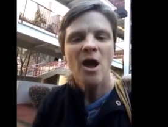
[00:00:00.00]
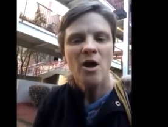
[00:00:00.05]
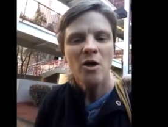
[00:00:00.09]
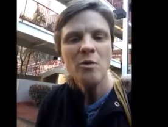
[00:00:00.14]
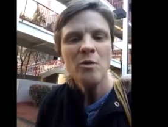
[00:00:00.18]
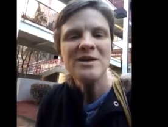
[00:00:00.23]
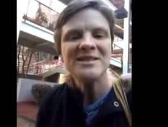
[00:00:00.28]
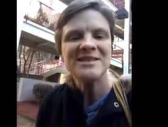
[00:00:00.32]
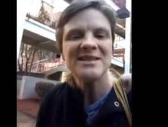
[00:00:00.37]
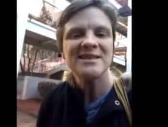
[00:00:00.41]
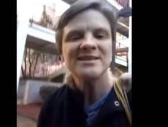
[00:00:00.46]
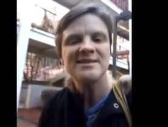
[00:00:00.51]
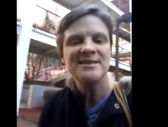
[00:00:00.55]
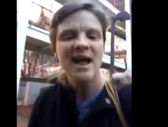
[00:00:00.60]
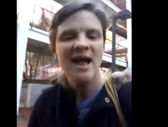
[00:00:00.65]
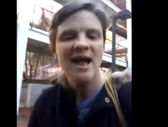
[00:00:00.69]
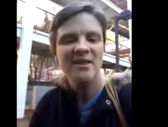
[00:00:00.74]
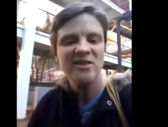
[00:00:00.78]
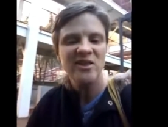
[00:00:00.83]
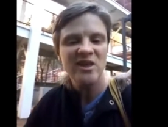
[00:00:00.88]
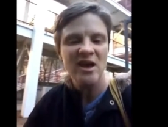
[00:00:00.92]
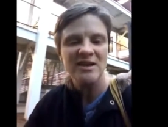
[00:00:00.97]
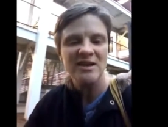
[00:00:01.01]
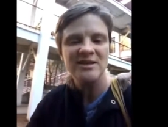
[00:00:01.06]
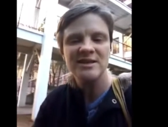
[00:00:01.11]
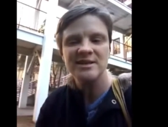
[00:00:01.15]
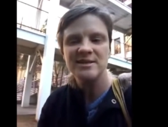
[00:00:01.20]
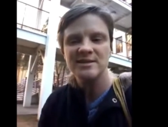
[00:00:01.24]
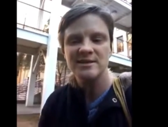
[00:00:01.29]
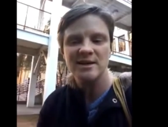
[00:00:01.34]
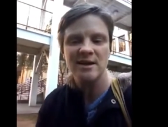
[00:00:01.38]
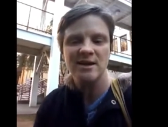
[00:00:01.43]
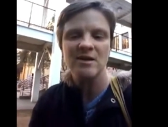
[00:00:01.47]
who is inside the
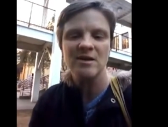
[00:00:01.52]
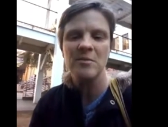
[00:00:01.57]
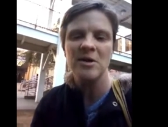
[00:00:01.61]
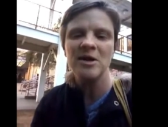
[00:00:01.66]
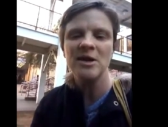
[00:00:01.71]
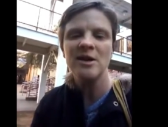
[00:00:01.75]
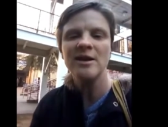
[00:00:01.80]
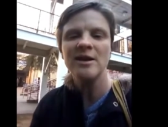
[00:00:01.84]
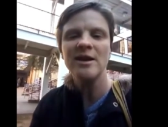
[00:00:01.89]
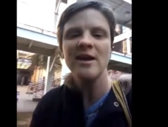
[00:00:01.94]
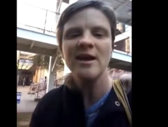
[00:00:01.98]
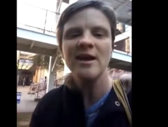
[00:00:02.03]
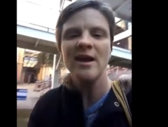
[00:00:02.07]
autistic community.